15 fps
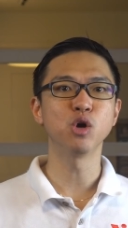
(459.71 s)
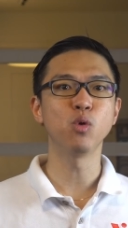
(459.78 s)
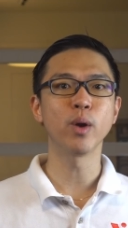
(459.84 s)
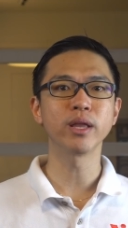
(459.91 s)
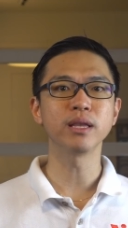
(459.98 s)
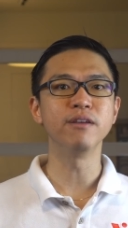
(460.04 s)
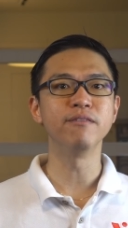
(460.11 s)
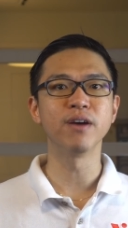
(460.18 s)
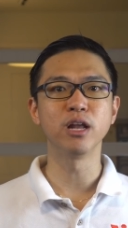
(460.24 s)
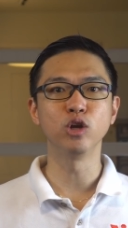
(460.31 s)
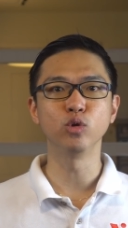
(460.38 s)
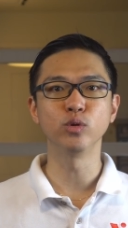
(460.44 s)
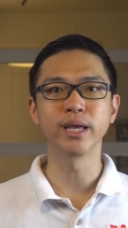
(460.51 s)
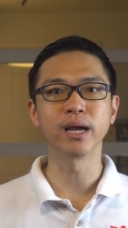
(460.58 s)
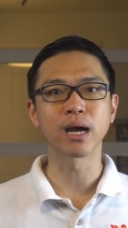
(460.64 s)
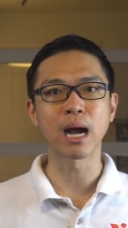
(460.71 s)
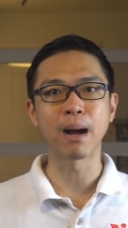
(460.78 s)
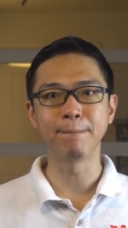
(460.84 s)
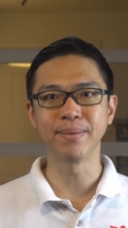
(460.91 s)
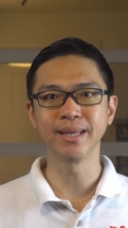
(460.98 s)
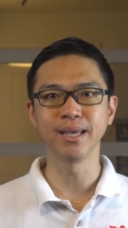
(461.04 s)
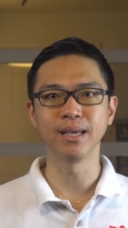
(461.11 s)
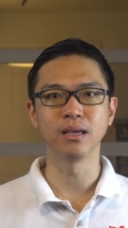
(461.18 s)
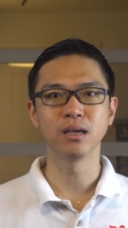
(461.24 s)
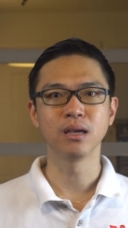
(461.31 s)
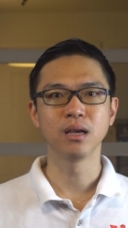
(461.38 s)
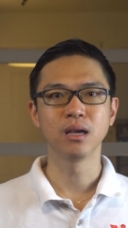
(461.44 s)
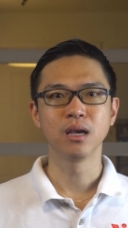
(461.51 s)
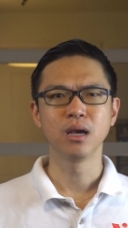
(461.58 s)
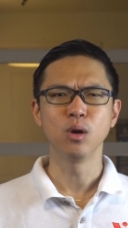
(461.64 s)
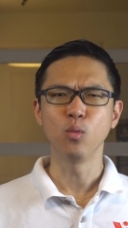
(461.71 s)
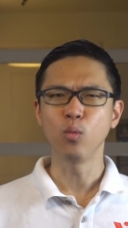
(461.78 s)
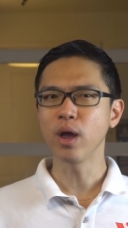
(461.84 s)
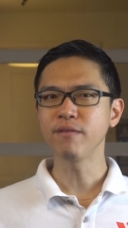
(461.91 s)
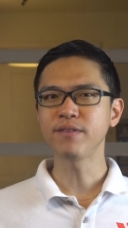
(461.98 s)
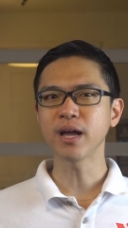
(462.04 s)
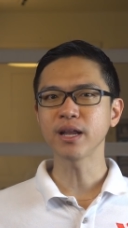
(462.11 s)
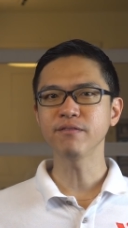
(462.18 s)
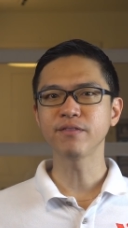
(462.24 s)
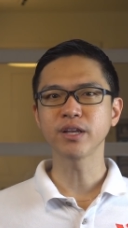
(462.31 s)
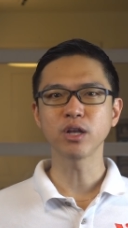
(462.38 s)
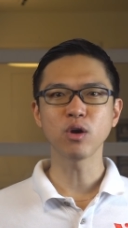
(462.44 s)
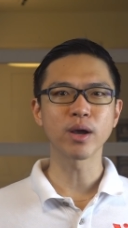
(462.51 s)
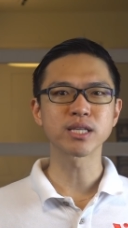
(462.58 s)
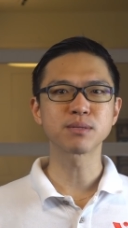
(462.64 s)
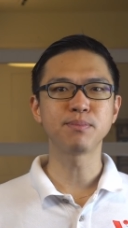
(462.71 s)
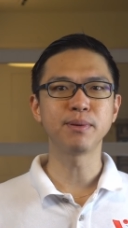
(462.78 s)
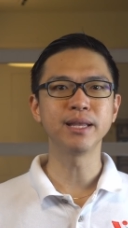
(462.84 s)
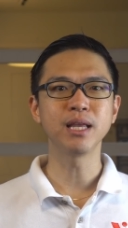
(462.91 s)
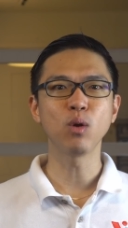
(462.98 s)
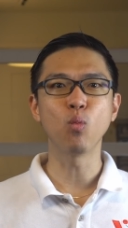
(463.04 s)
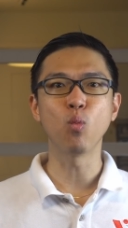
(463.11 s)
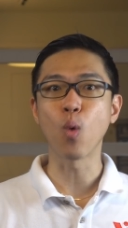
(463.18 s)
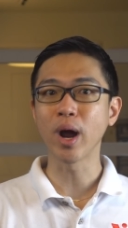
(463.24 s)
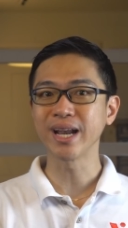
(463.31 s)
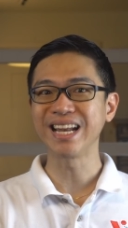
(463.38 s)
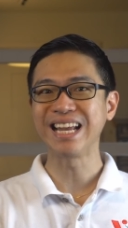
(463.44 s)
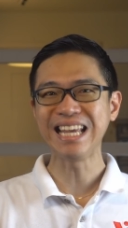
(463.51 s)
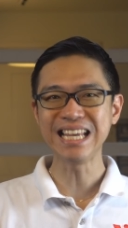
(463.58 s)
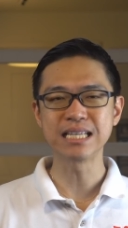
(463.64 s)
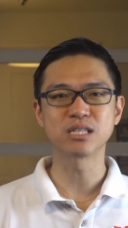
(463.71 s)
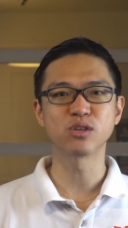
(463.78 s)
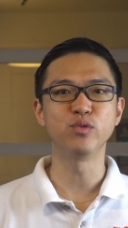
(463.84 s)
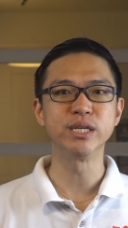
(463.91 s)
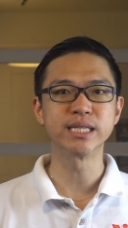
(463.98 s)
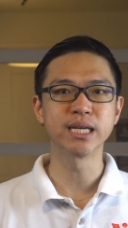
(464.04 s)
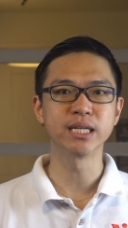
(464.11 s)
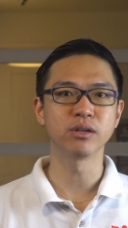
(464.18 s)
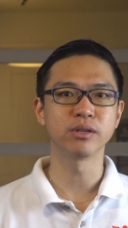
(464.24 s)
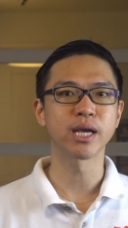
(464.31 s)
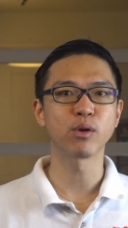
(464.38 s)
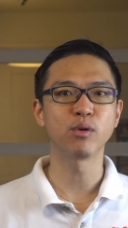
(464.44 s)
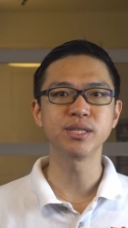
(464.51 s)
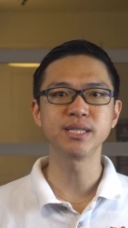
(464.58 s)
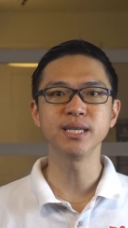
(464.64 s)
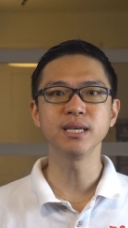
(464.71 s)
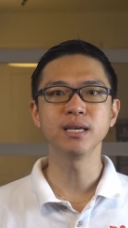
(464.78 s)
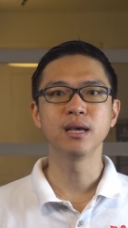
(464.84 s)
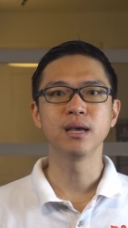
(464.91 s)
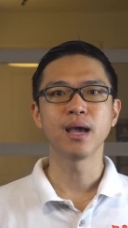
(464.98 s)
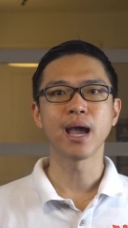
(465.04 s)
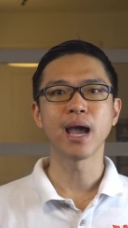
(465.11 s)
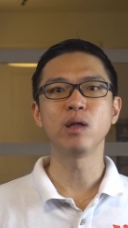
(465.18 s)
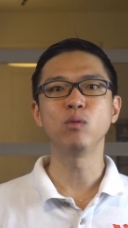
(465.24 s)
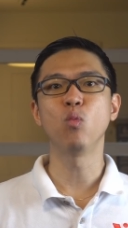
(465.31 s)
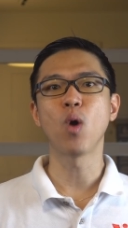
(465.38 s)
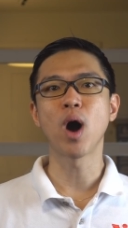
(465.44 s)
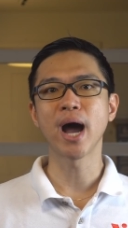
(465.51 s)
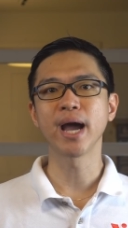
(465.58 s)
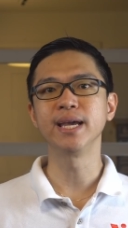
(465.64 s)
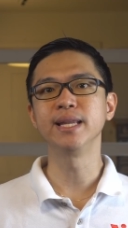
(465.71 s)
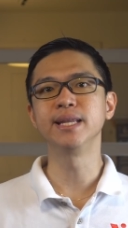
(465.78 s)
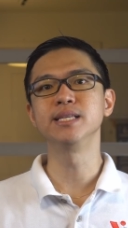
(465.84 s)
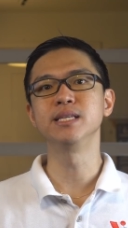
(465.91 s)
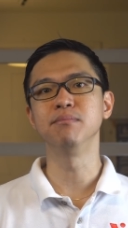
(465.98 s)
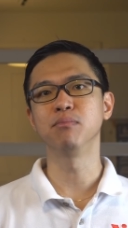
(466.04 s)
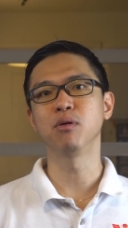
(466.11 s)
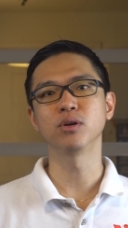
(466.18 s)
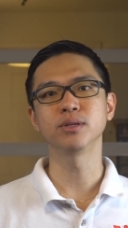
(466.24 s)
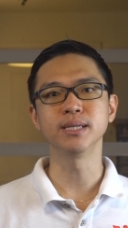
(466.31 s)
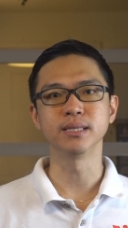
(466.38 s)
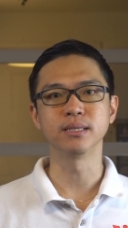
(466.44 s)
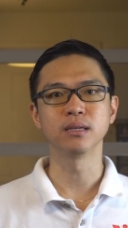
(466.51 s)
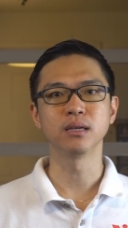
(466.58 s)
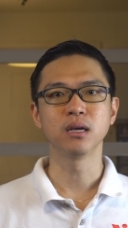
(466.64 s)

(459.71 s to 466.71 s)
when evaluating a company. We have done a video explaining what is return on equity and why it is important.